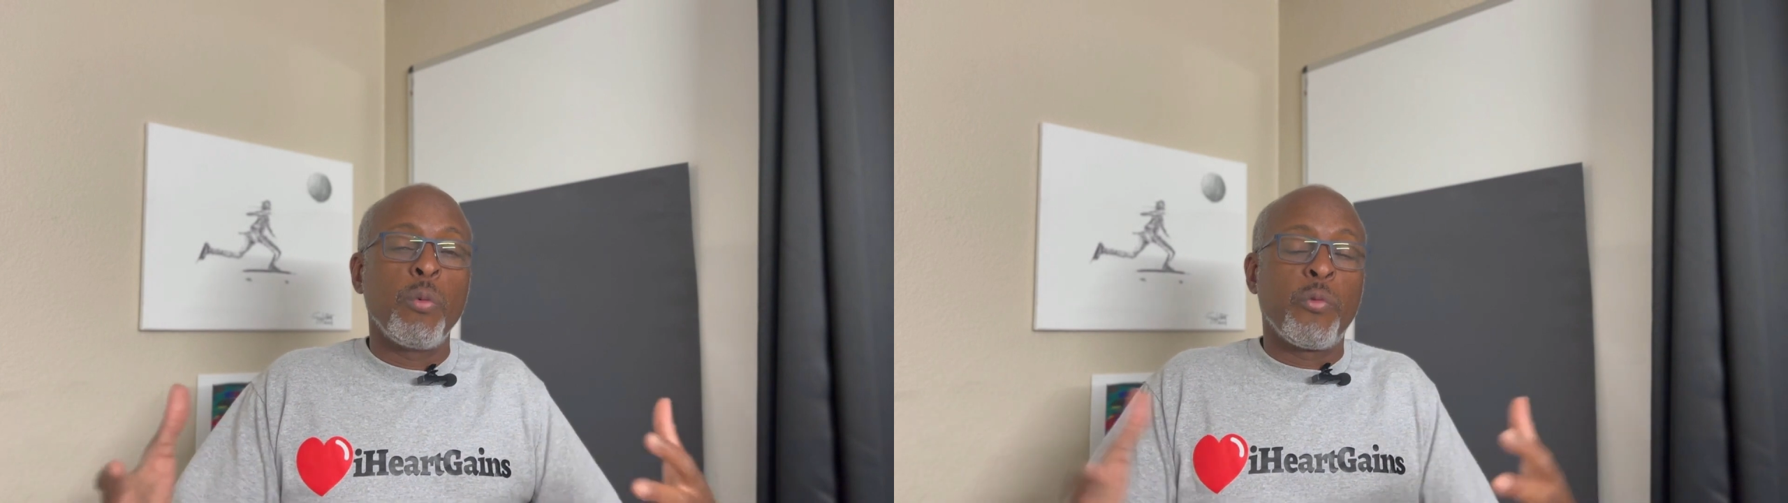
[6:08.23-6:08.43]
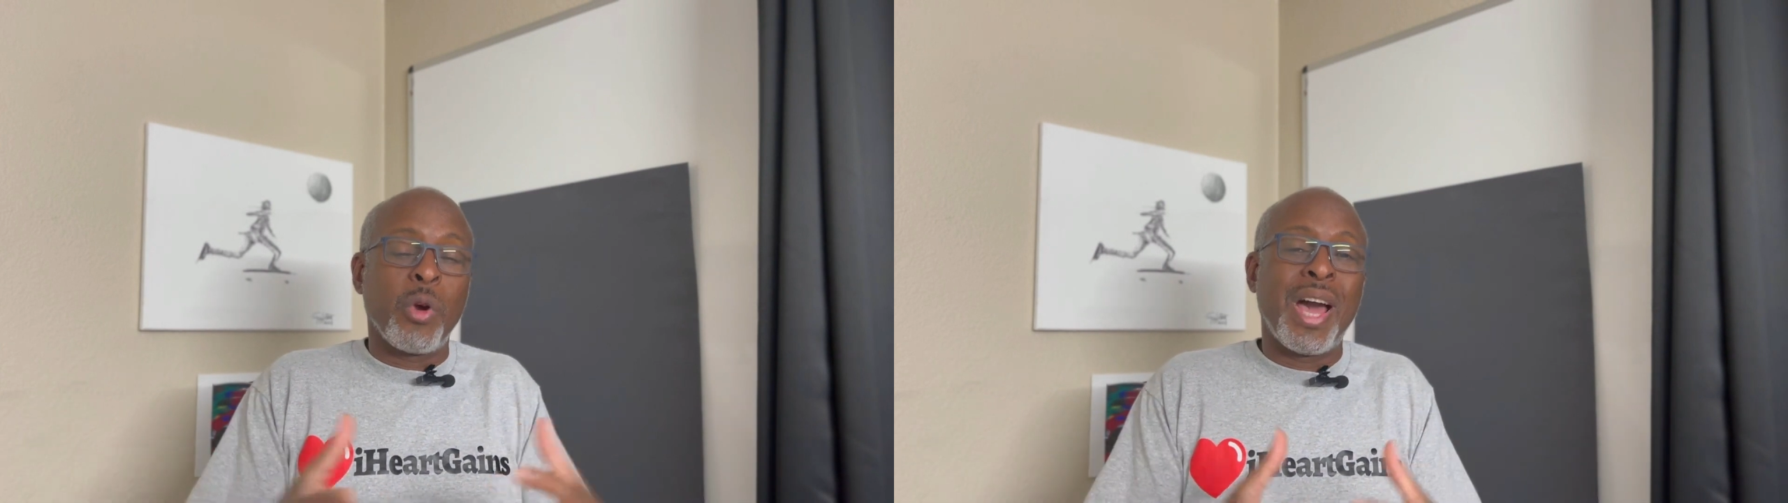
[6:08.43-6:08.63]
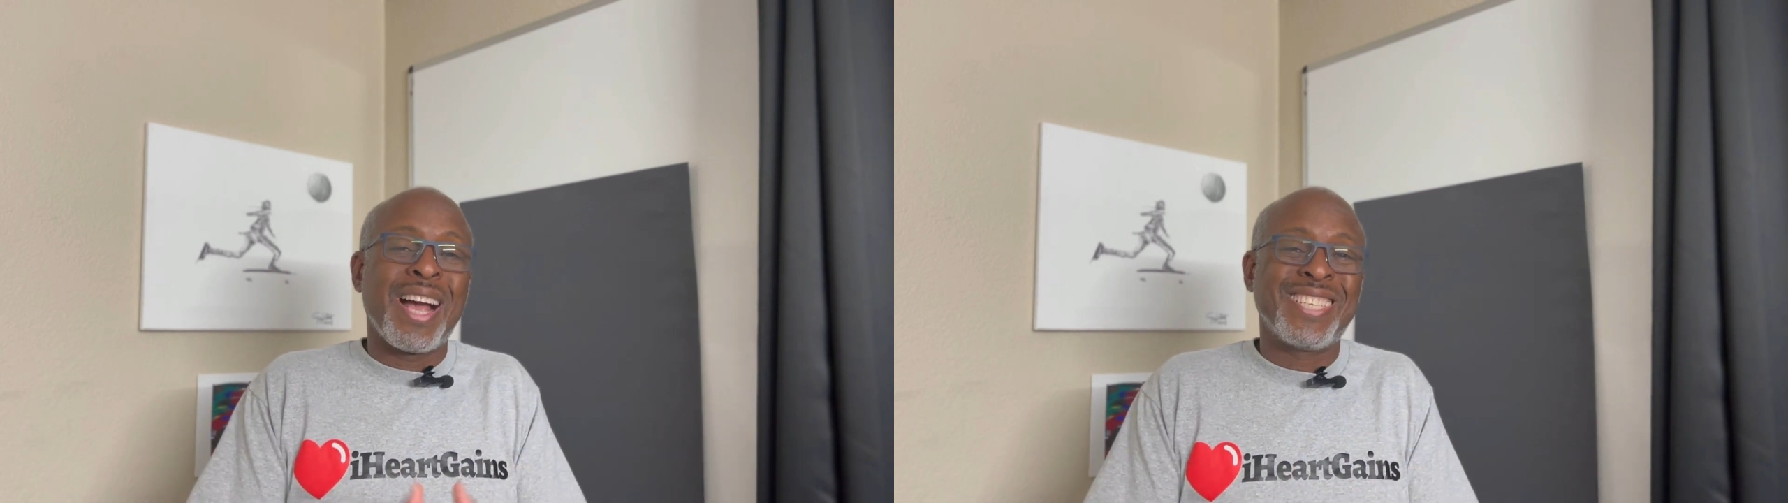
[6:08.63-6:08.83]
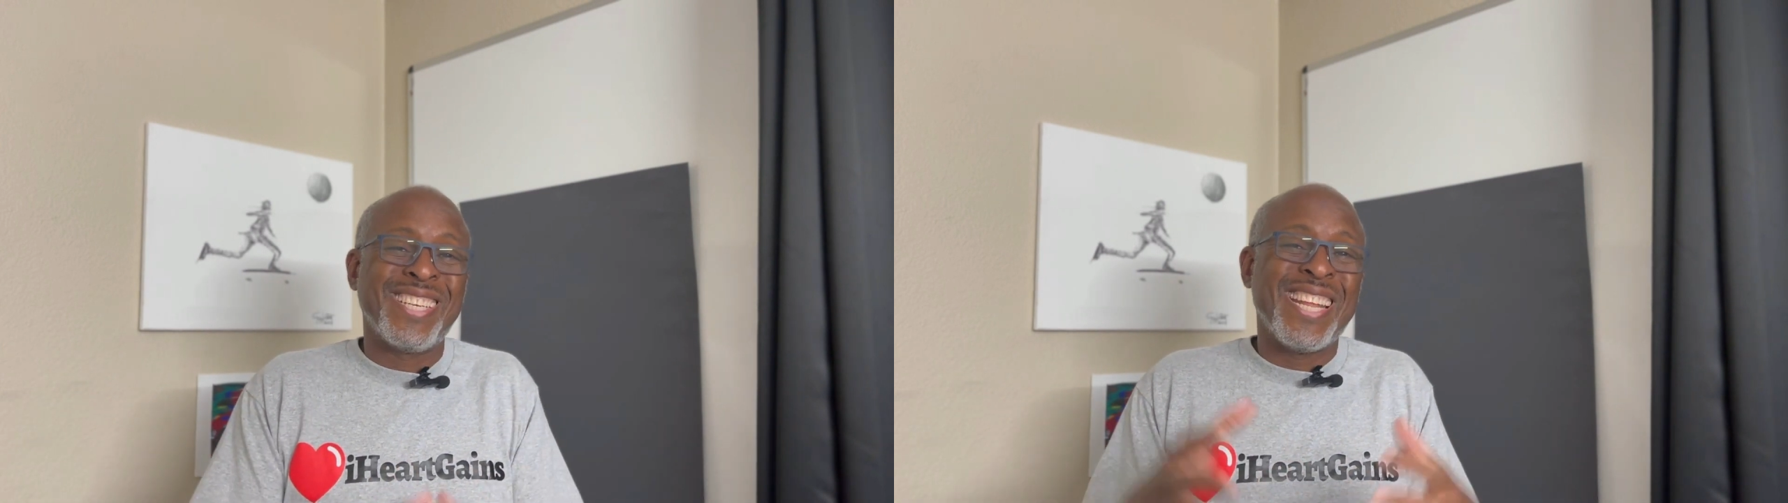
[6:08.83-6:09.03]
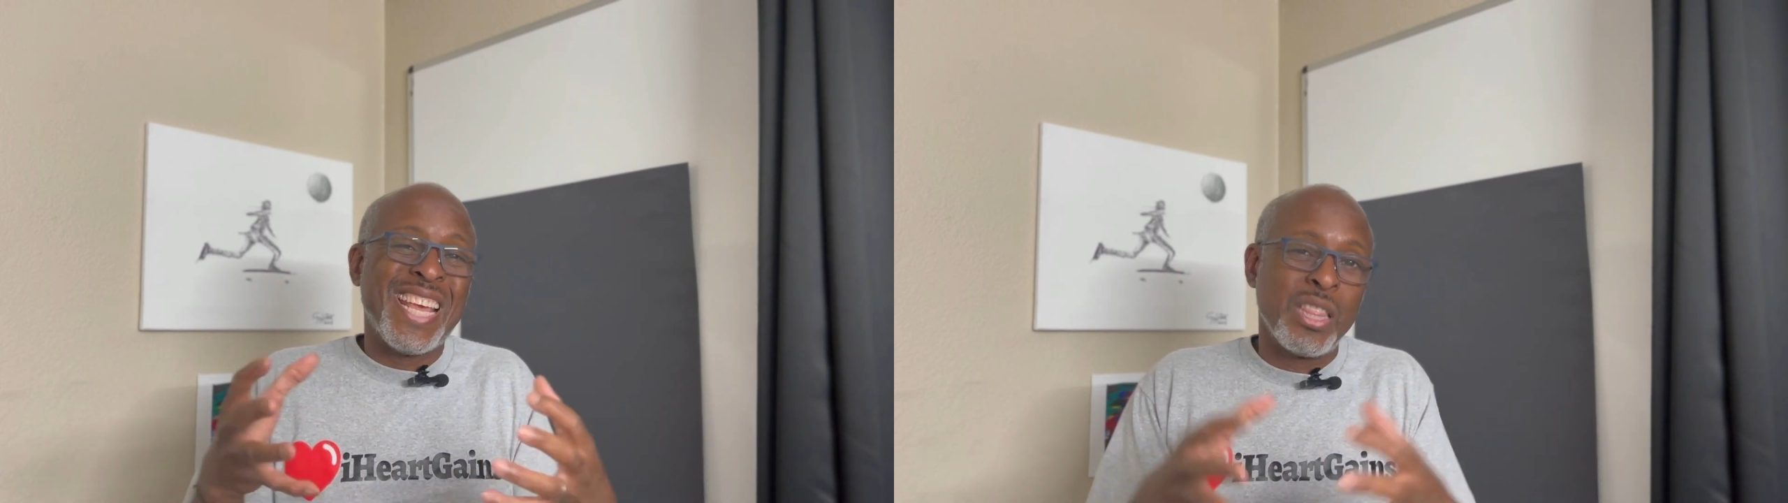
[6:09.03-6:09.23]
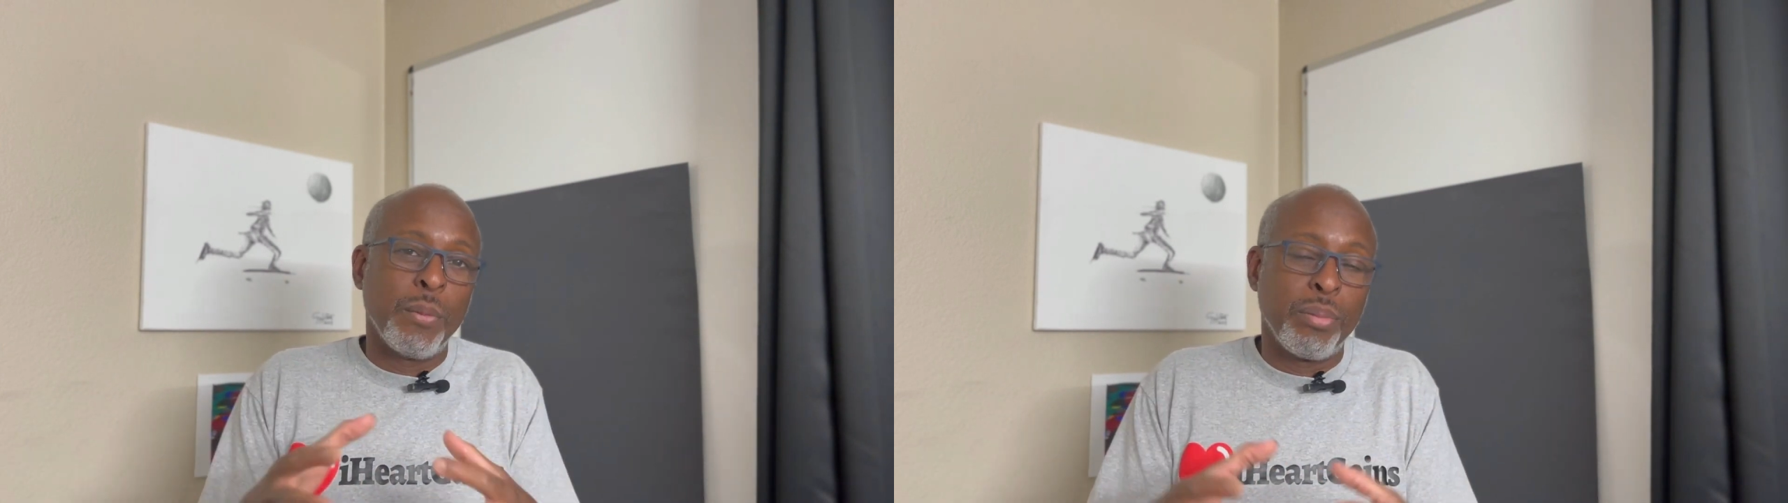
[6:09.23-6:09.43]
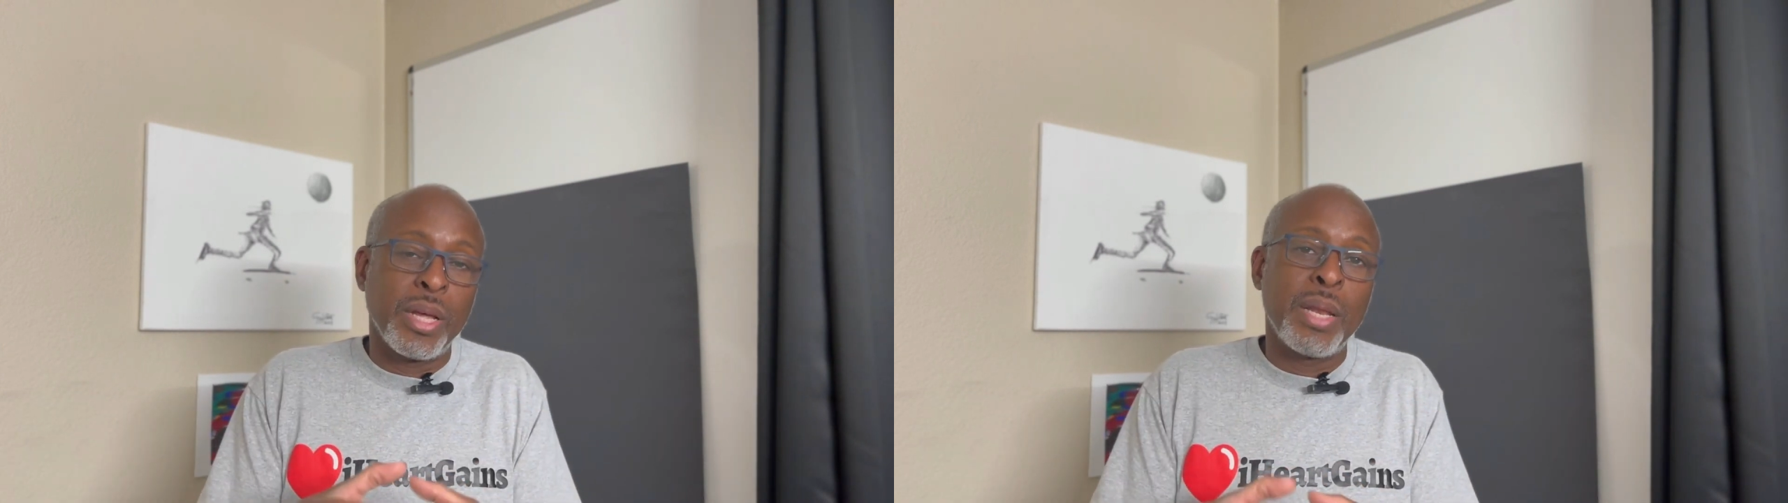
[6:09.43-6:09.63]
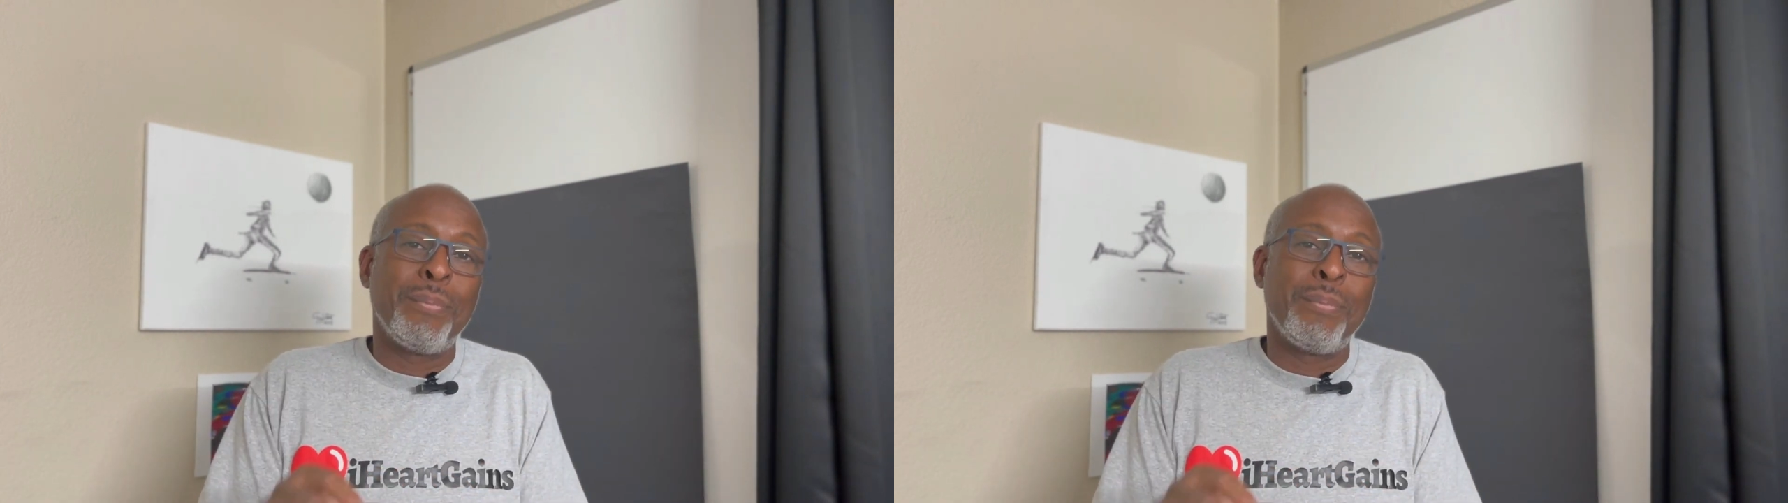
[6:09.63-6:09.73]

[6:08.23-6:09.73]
oxygen in the blood by